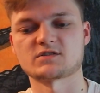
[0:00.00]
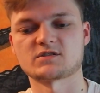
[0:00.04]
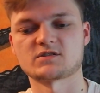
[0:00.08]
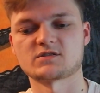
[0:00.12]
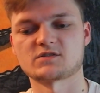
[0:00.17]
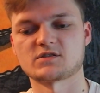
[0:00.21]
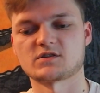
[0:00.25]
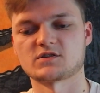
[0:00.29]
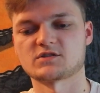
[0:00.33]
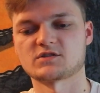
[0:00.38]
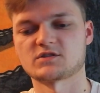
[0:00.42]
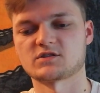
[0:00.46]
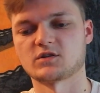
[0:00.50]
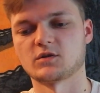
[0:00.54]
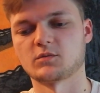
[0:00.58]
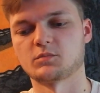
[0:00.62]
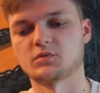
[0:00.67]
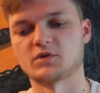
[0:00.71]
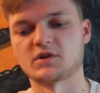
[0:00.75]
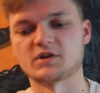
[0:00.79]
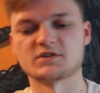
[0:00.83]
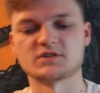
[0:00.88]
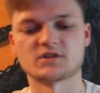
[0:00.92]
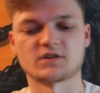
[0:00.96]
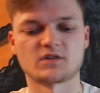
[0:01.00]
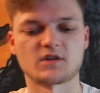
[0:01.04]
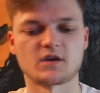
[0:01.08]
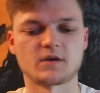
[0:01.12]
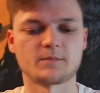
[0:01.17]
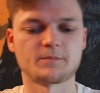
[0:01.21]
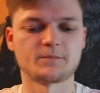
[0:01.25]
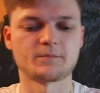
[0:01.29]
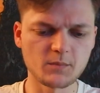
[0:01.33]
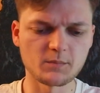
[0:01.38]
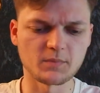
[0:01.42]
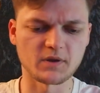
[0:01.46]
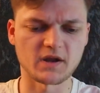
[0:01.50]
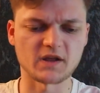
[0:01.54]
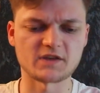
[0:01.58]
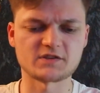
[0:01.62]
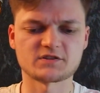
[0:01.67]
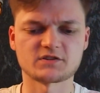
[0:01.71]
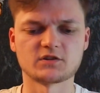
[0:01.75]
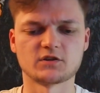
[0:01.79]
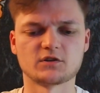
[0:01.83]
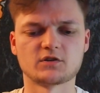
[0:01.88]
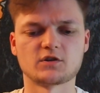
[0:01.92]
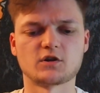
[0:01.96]
since they're still printing them. But I
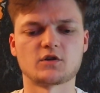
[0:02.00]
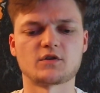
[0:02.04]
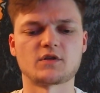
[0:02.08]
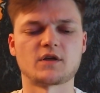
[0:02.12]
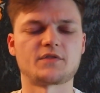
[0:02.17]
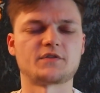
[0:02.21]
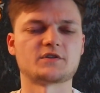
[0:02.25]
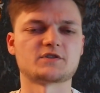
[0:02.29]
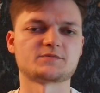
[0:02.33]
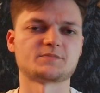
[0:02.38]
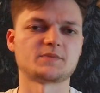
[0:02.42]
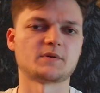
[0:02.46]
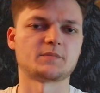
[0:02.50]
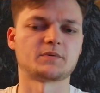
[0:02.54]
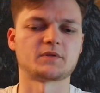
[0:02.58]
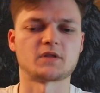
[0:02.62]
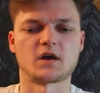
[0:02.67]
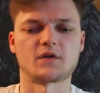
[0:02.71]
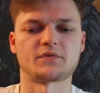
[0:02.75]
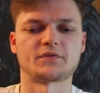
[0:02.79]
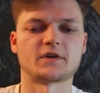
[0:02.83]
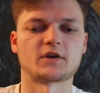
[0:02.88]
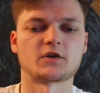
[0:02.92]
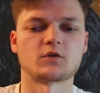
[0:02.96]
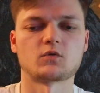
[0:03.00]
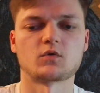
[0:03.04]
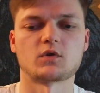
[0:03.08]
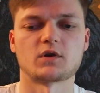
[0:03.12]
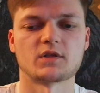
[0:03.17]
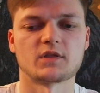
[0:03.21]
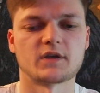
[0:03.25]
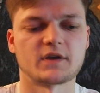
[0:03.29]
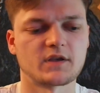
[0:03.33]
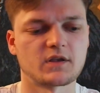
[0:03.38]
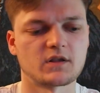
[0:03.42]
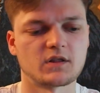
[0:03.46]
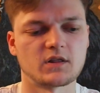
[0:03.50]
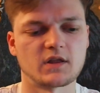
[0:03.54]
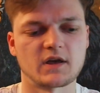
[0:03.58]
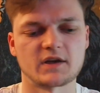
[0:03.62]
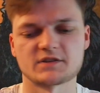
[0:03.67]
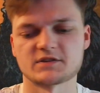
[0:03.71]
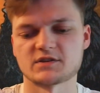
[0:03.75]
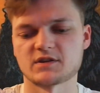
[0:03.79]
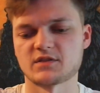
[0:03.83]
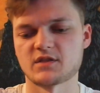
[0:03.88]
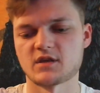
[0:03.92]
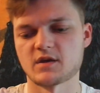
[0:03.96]
still know that there's people out there who are like
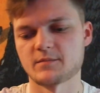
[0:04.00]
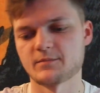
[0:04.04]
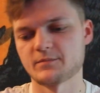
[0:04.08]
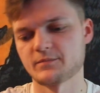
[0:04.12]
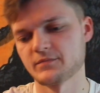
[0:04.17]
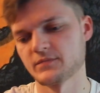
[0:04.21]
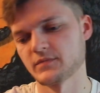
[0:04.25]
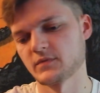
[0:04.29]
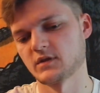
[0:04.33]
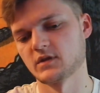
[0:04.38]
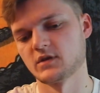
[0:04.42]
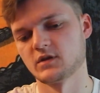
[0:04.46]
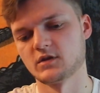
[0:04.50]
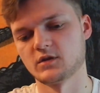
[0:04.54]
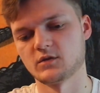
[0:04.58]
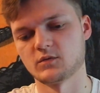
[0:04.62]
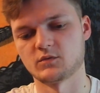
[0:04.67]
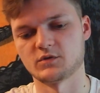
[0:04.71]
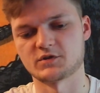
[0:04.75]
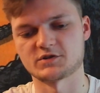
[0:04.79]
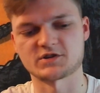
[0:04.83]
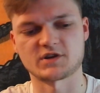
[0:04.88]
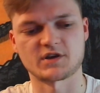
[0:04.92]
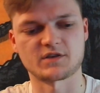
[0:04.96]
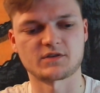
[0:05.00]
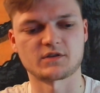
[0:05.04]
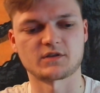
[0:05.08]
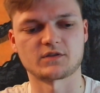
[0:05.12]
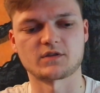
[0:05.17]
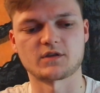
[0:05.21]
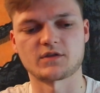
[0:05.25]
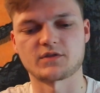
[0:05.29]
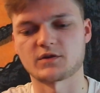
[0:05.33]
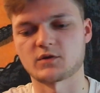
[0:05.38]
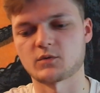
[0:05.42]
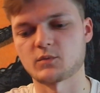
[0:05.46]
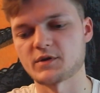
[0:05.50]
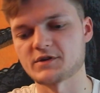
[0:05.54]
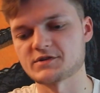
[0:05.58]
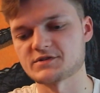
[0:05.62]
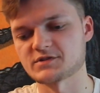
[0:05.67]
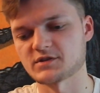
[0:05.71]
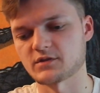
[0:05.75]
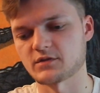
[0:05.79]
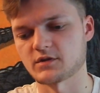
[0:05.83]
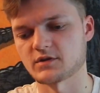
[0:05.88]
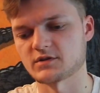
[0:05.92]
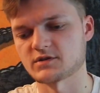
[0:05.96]
collecting them, which I think that they're
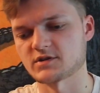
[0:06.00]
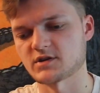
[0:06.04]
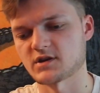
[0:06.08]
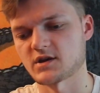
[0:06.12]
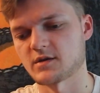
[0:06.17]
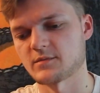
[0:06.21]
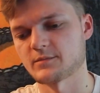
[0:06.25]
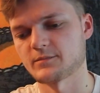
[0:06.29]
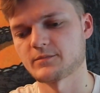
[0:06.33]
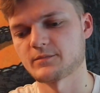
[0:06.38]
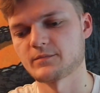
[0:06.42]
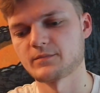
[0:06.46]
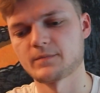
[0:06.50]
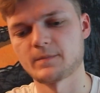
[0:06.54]
wasting their time.